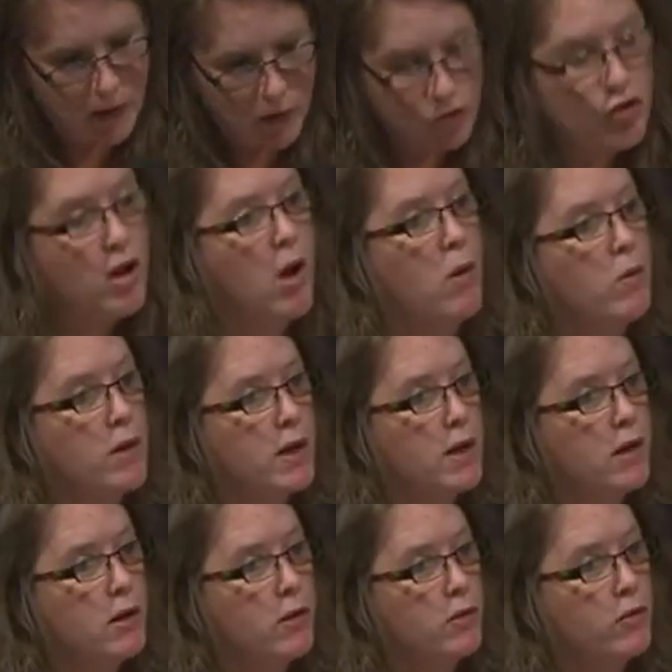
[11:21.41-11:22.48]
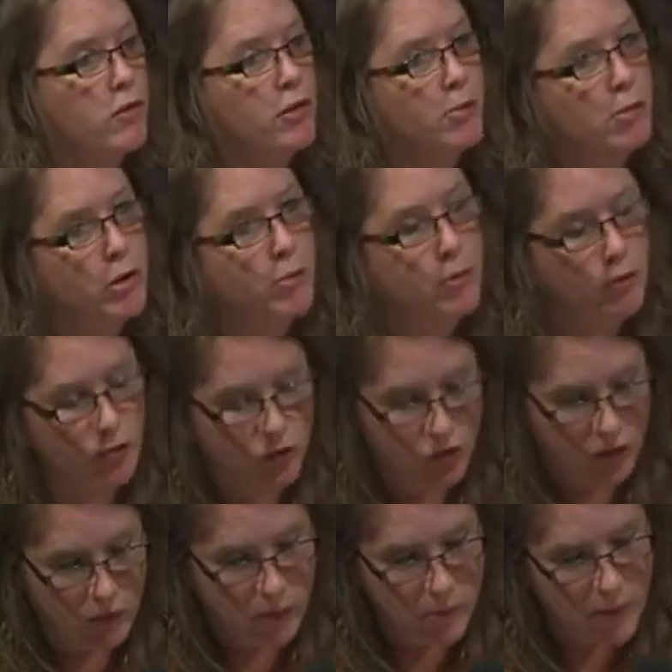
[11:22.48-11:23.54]
She only includes the bloopers
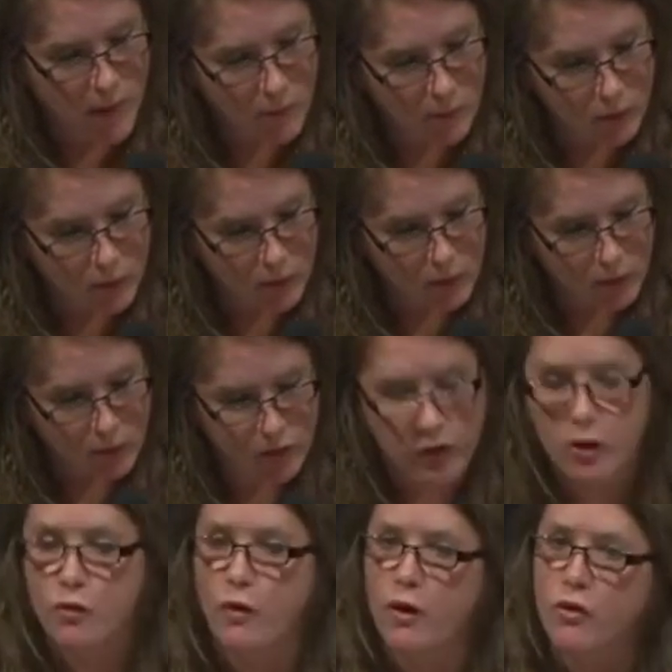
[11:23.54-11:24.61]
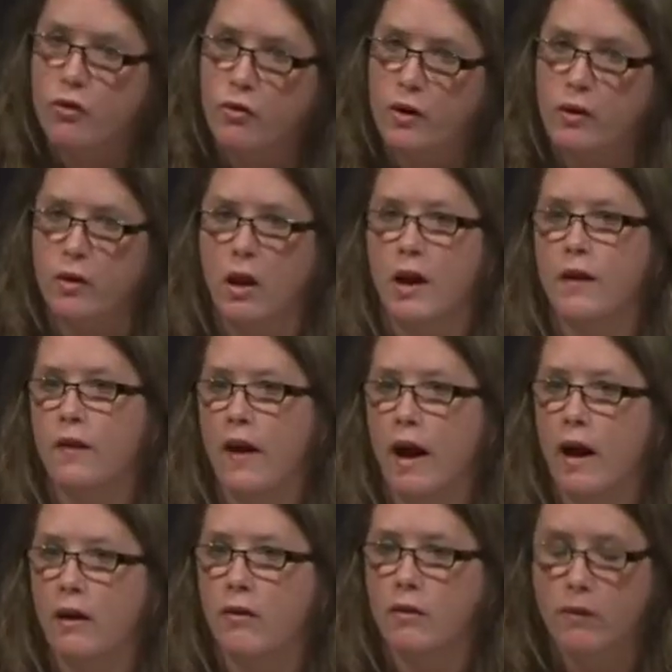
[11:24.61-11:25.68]
she remembers. She is very strict like that.